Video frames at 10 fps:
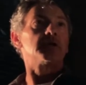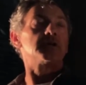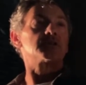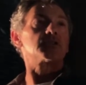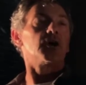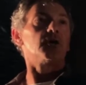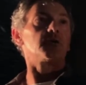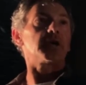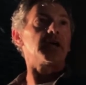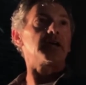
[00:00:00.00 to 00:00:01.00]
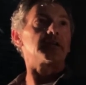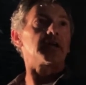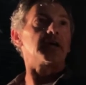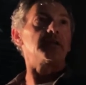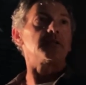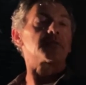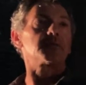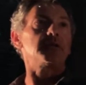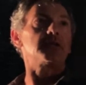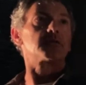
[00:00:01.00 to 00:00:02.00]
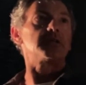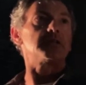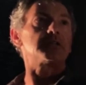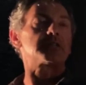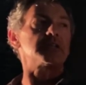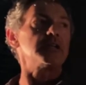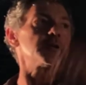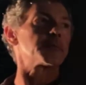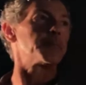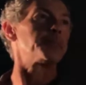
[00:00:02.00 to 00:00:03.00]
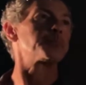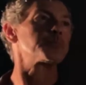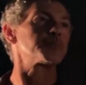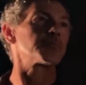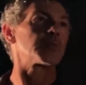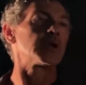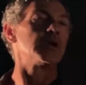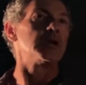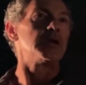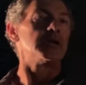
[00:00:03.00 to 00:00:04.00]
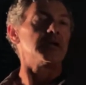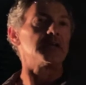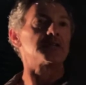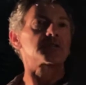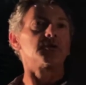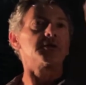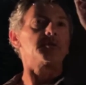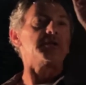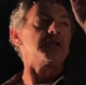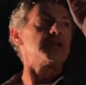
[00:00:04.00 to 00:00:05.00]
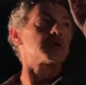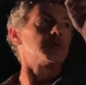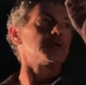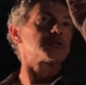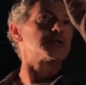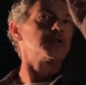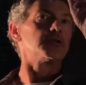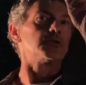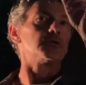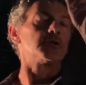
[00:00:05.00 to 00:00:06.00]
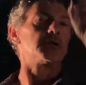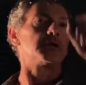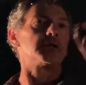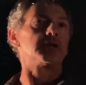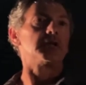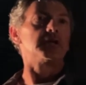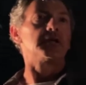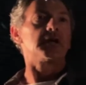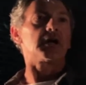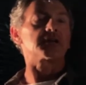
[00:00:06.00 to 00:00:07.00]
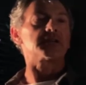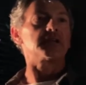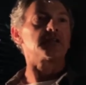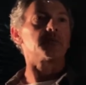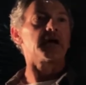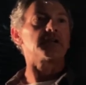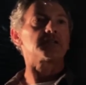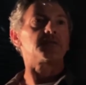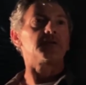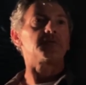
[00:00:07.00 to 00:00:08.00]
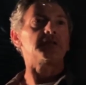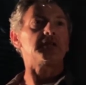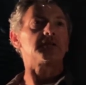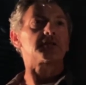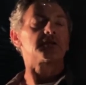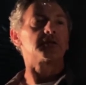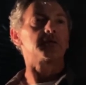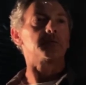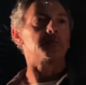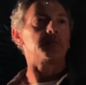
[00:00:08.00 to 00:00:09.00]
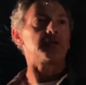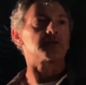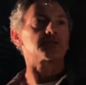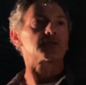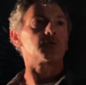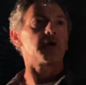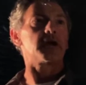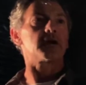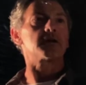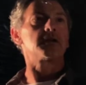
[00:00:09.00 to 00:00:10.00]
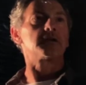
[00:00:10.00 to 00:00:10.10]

So K at 93 degrees C is going to be equal to our 10 to the minus 15th meters squared